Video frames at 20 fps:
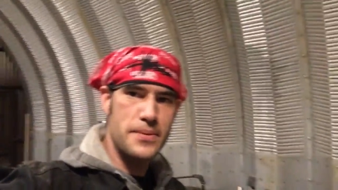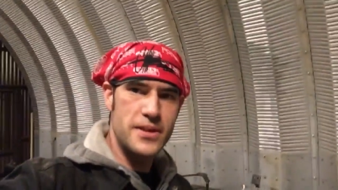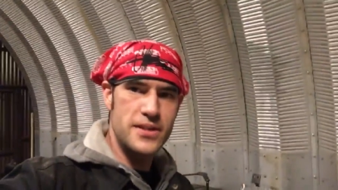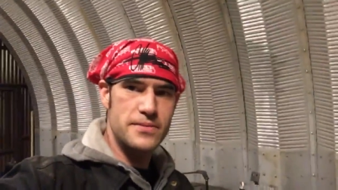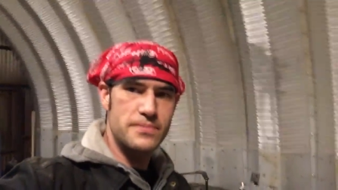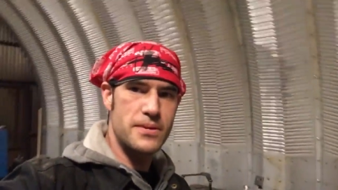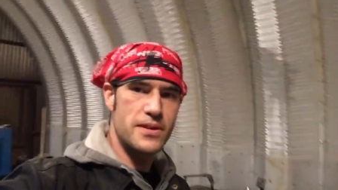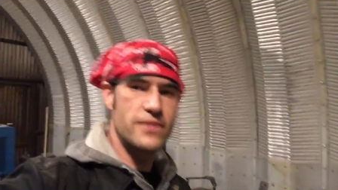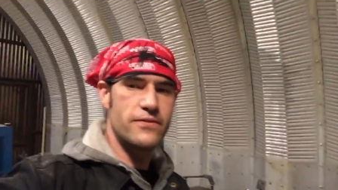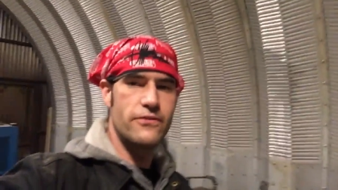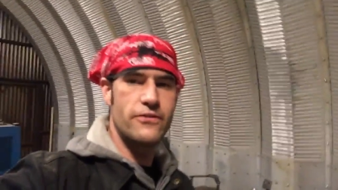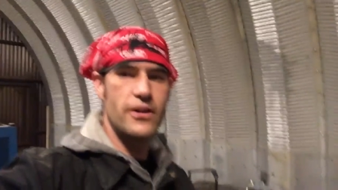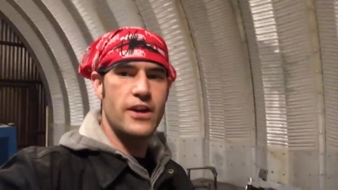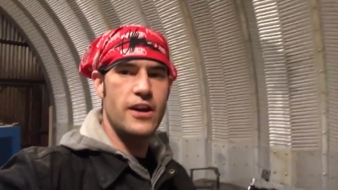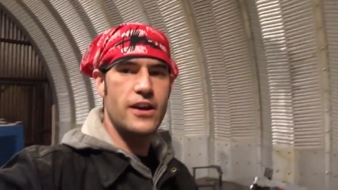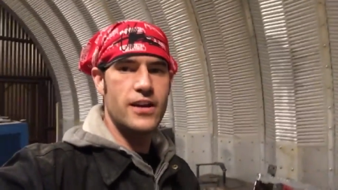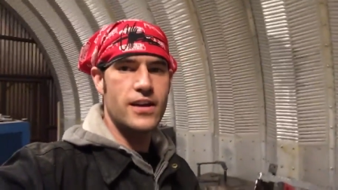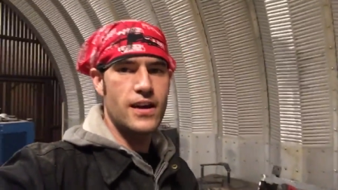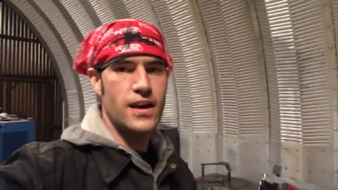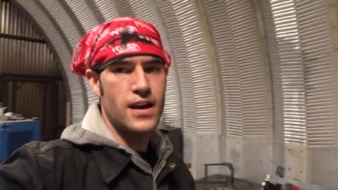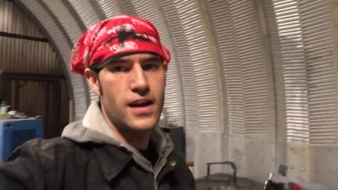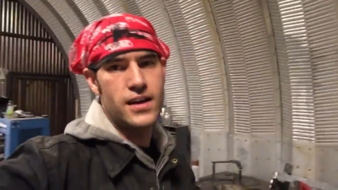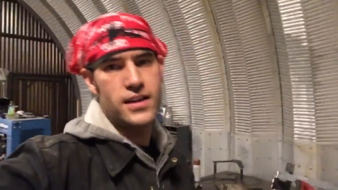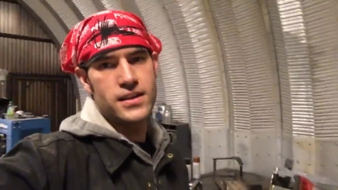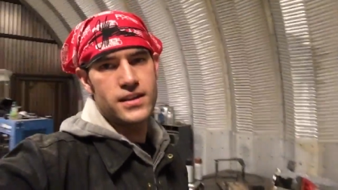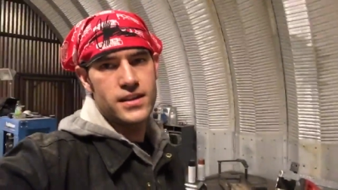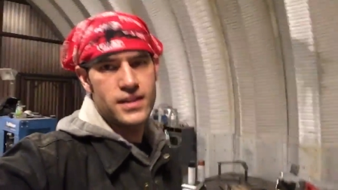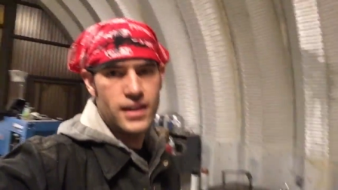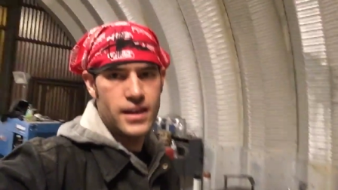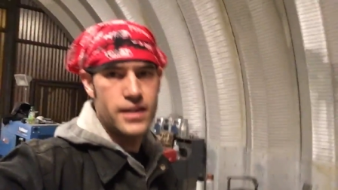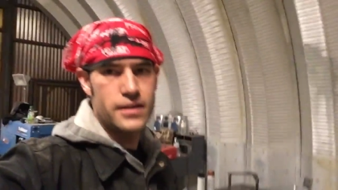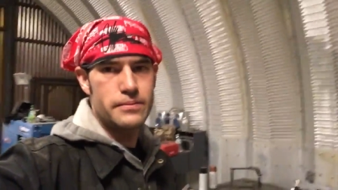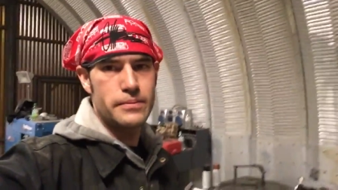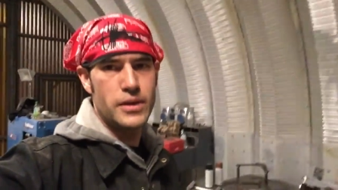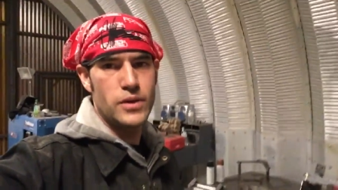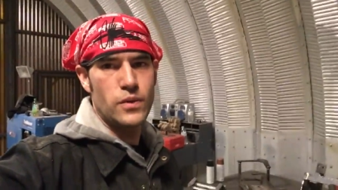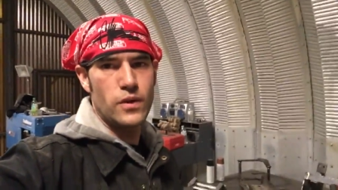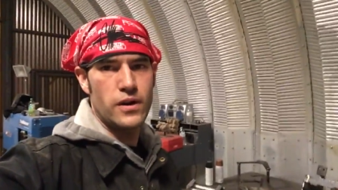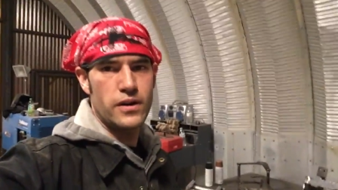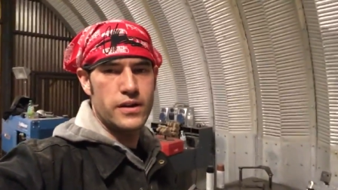He's been very kind and letting
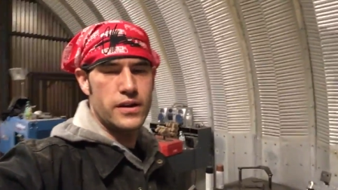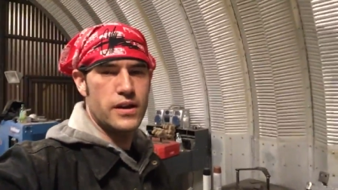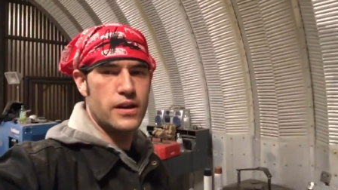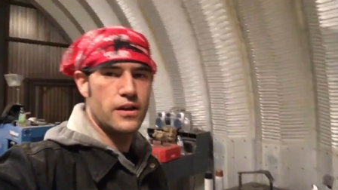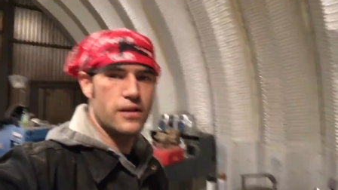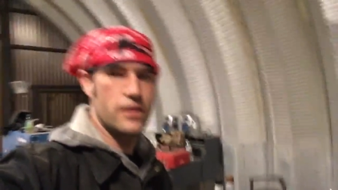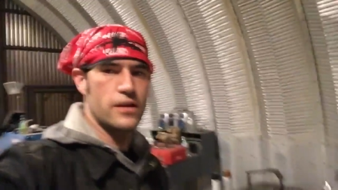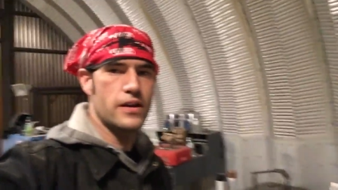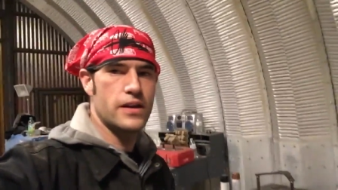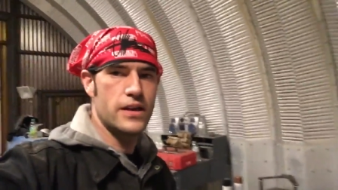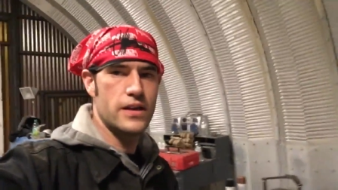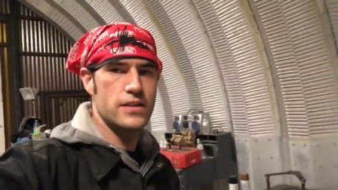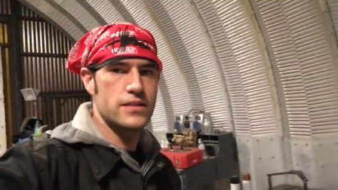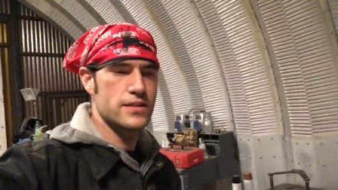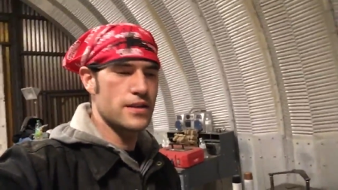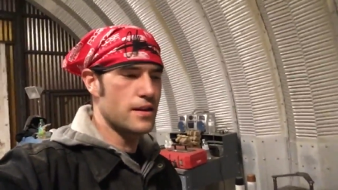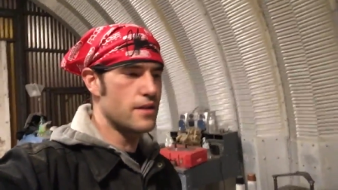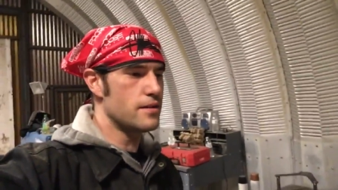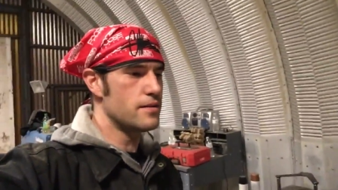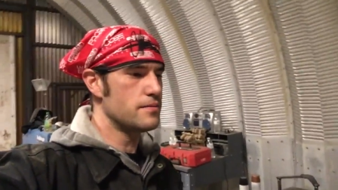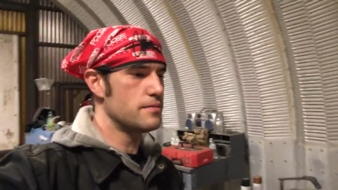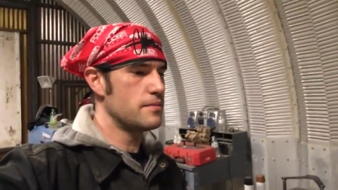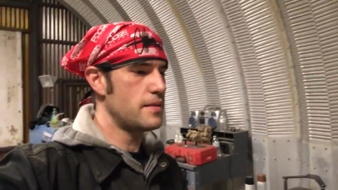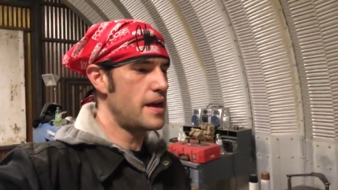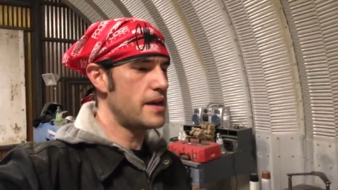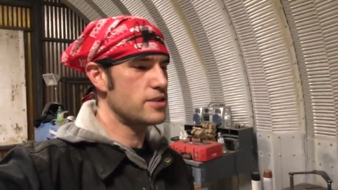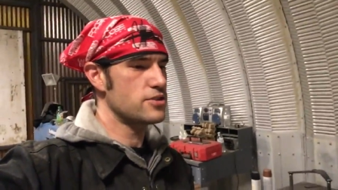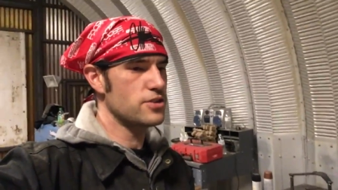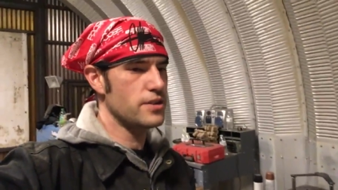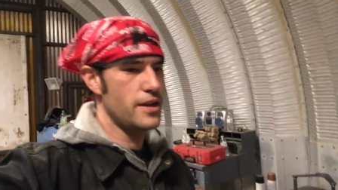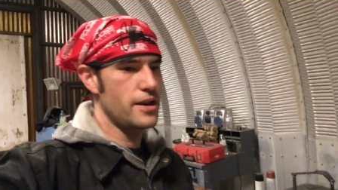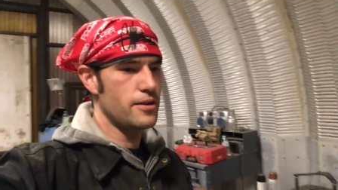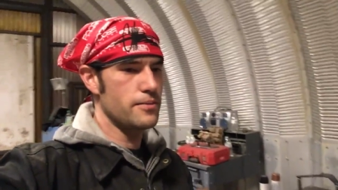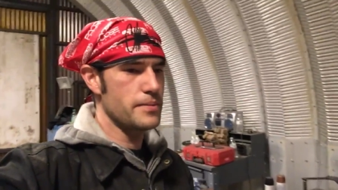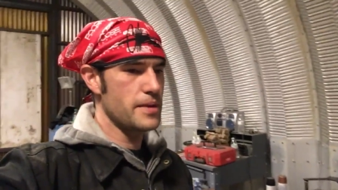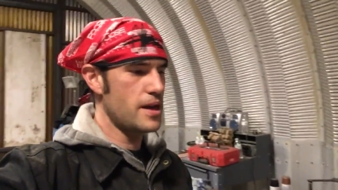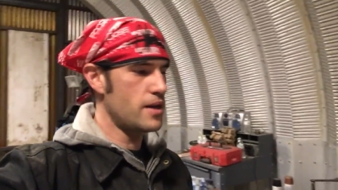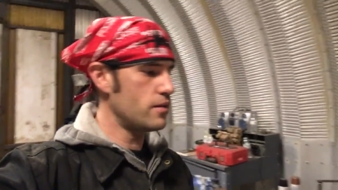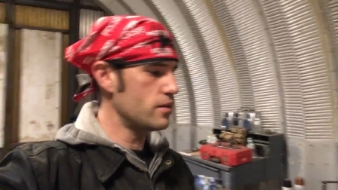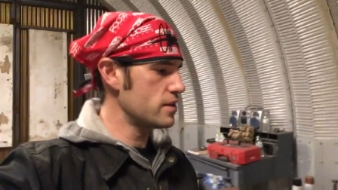me work here. He's actually helped
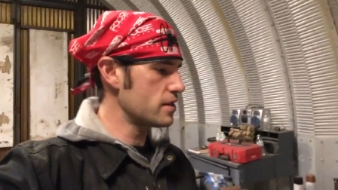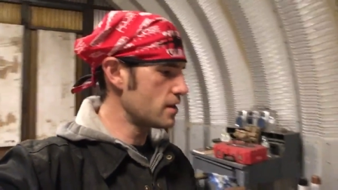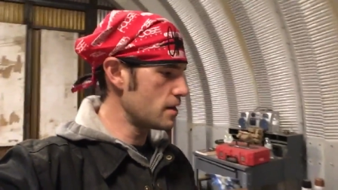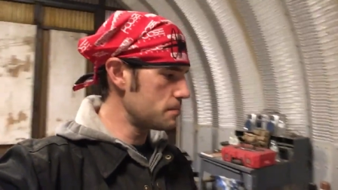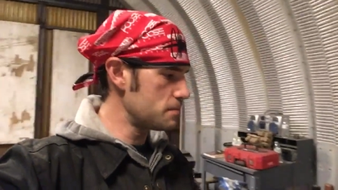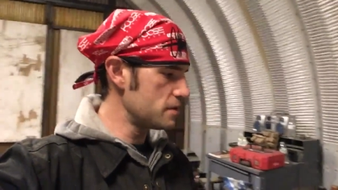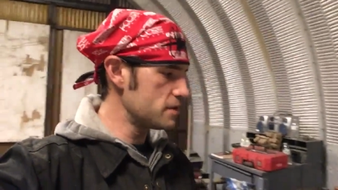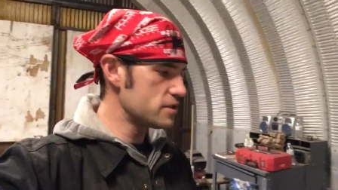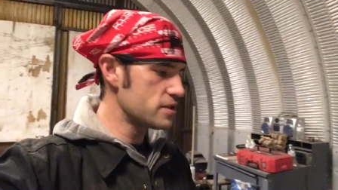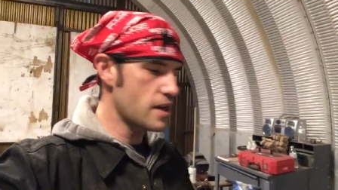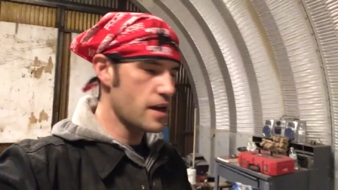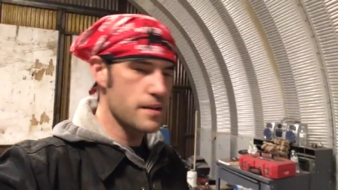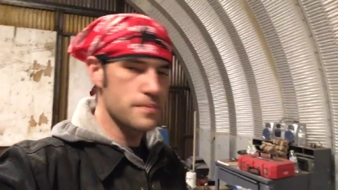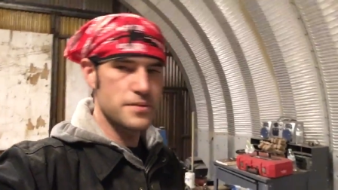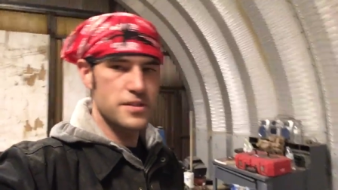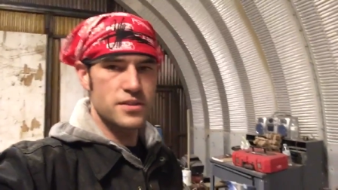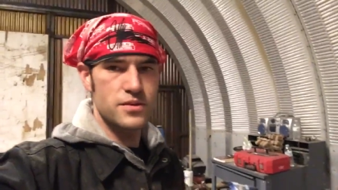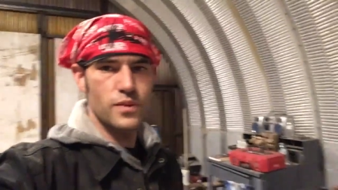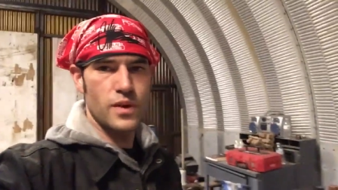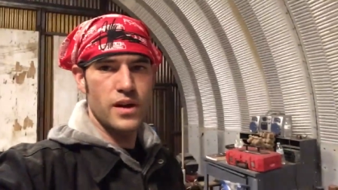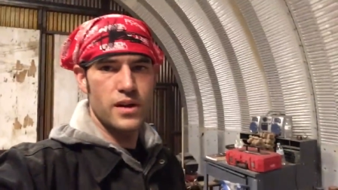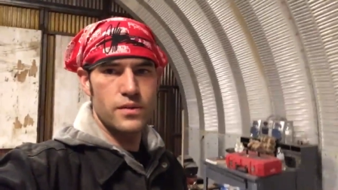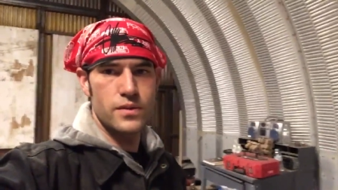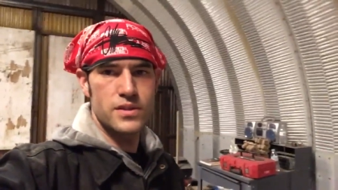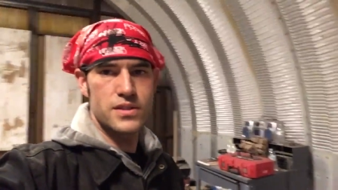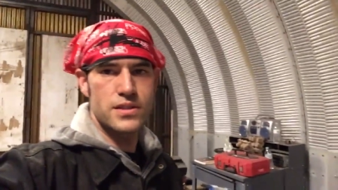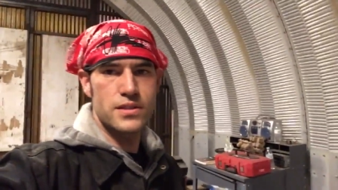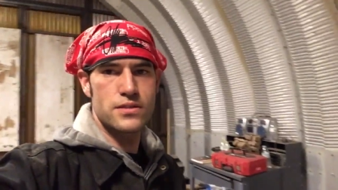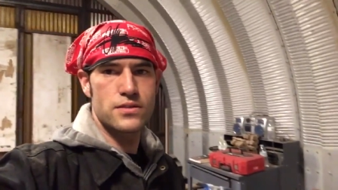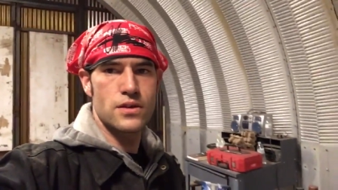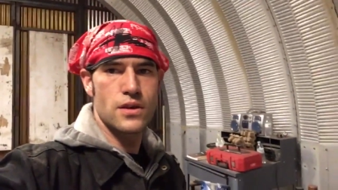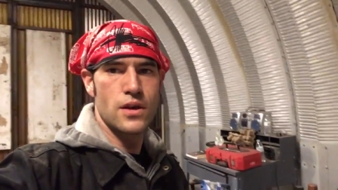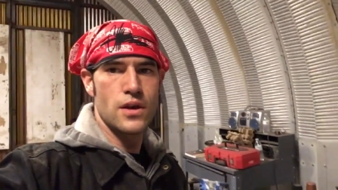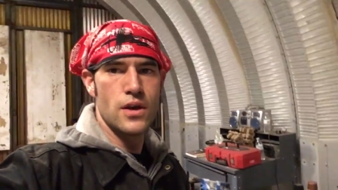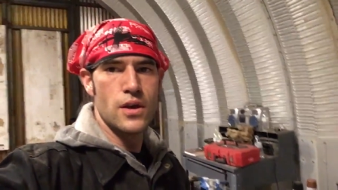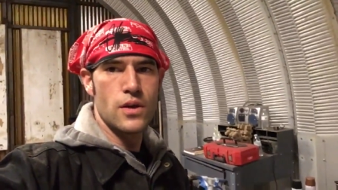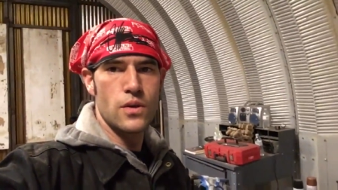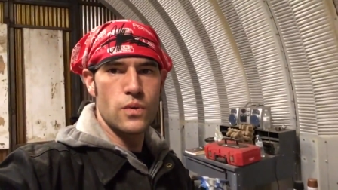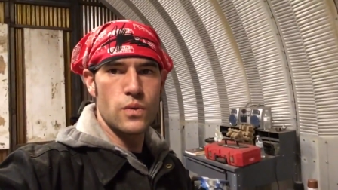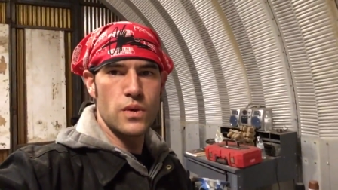me out with a couple of jobs as well, which is
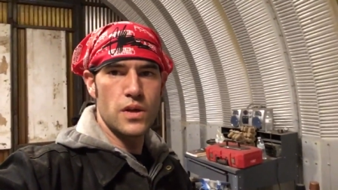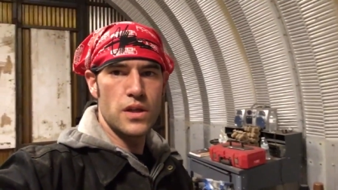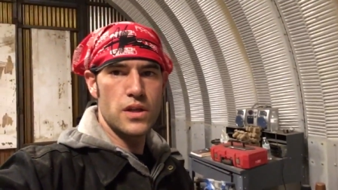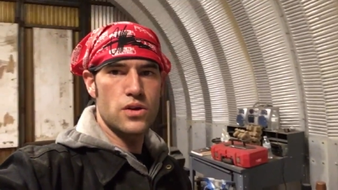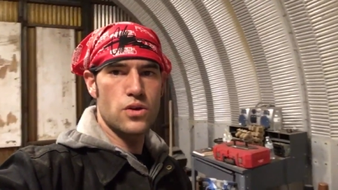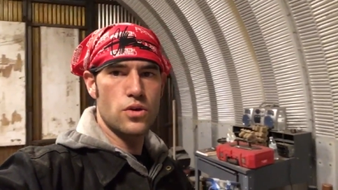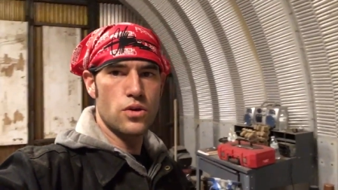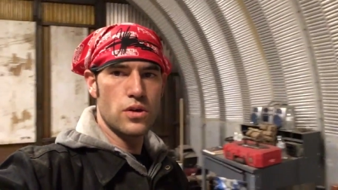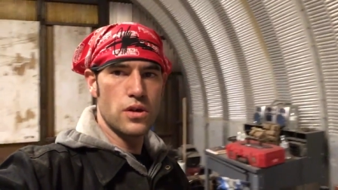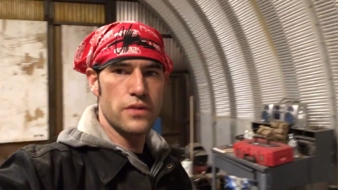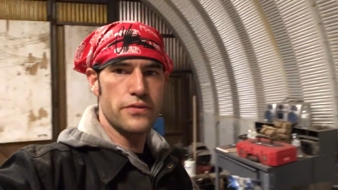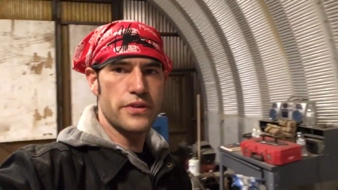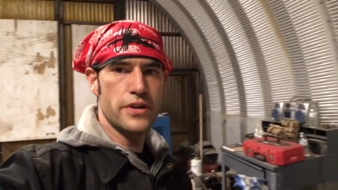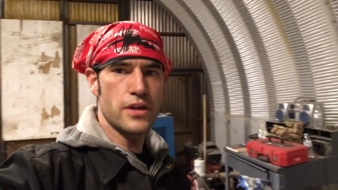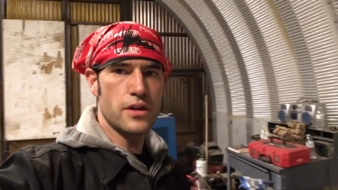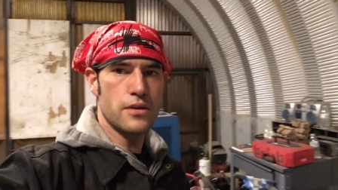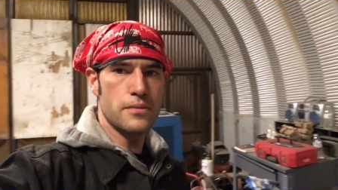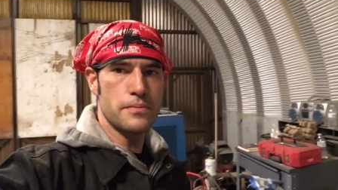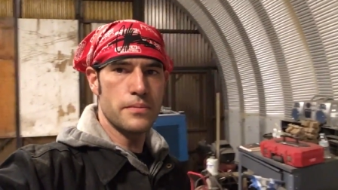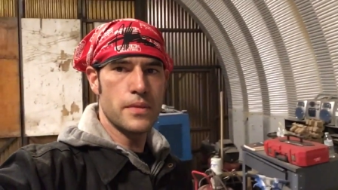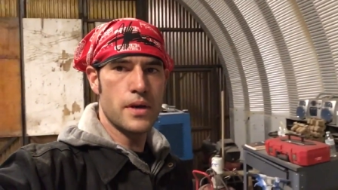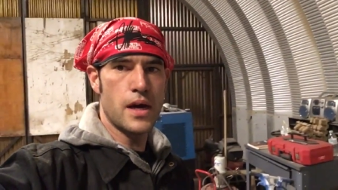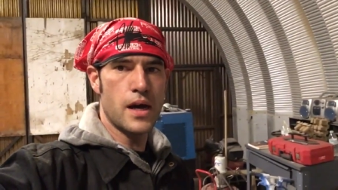really cool of him.